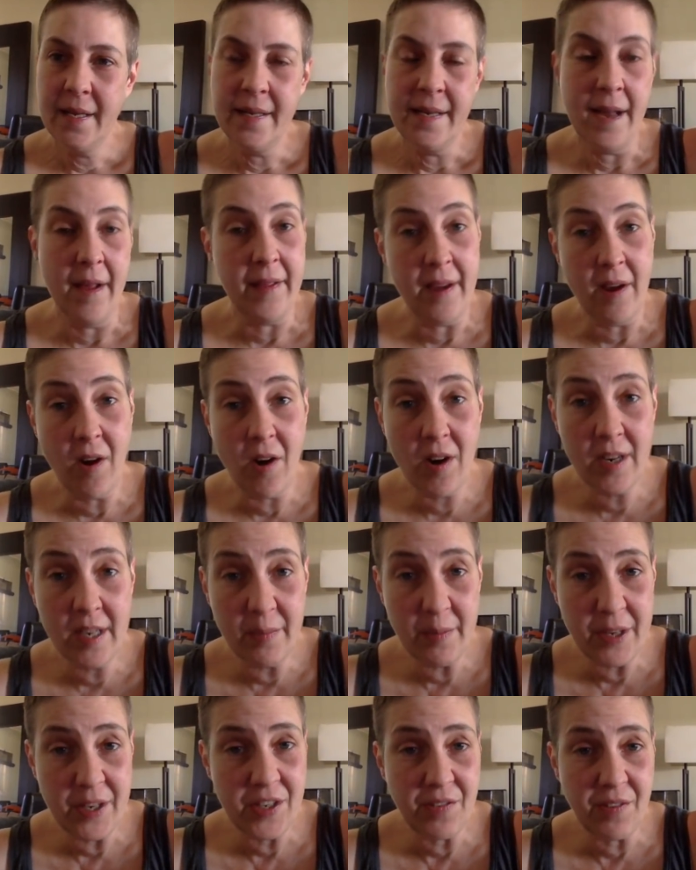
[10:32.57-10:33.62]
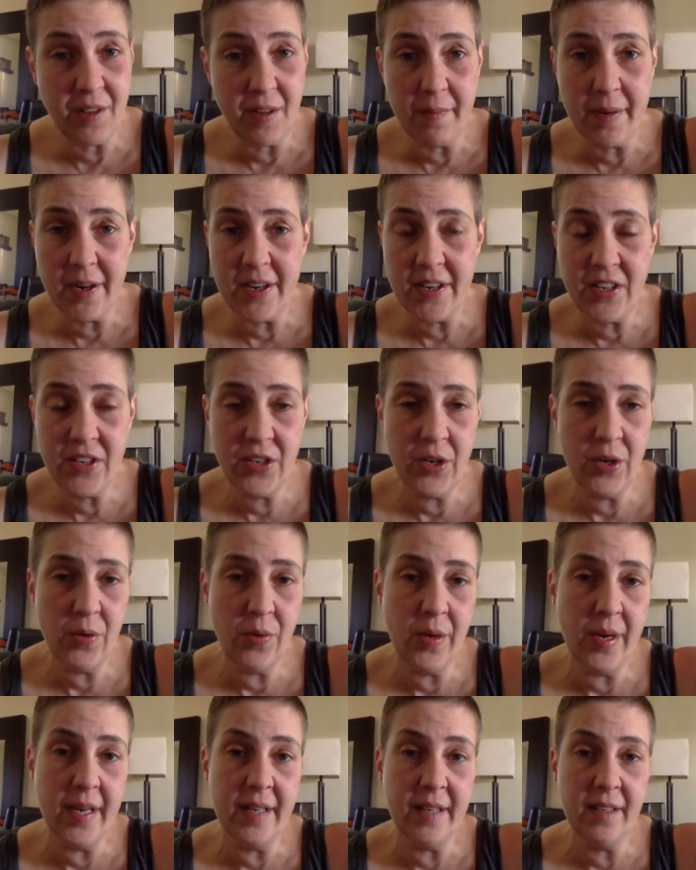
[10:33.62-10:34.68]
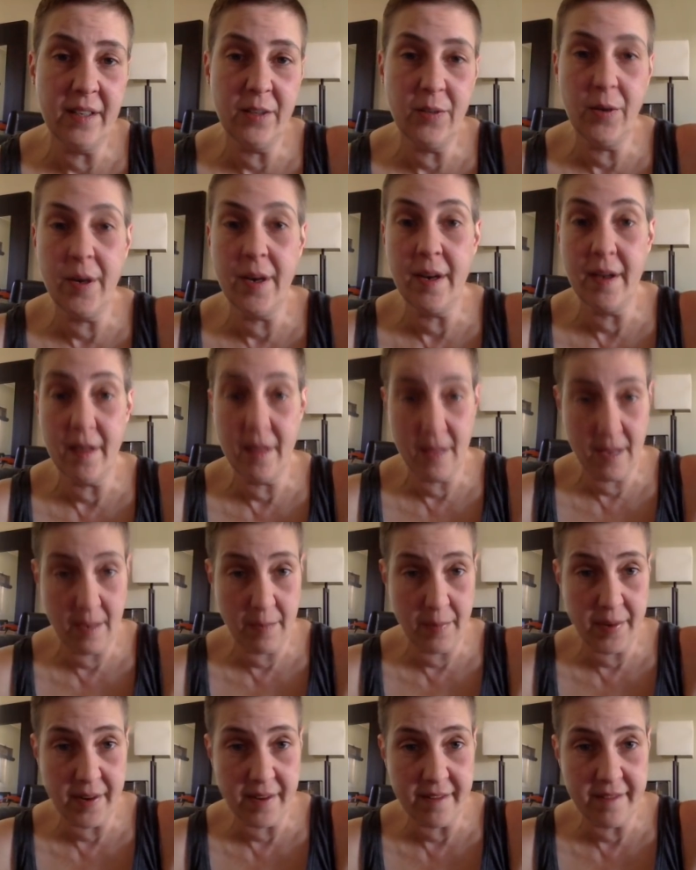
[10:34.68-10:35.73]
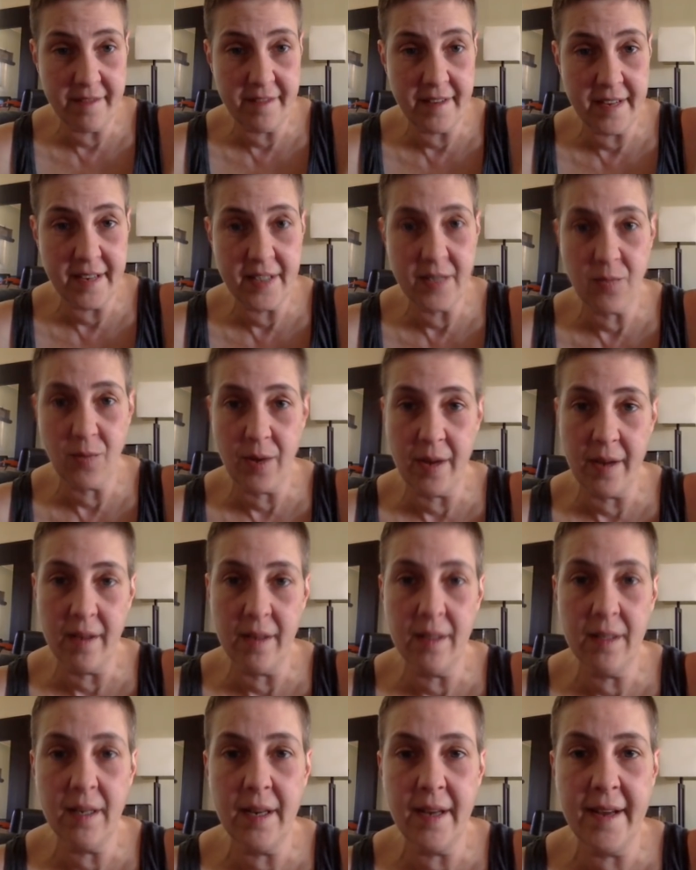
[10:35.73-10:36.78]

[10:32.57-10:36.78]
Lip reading: Now, the arguments for the Mary Sue included the above as well,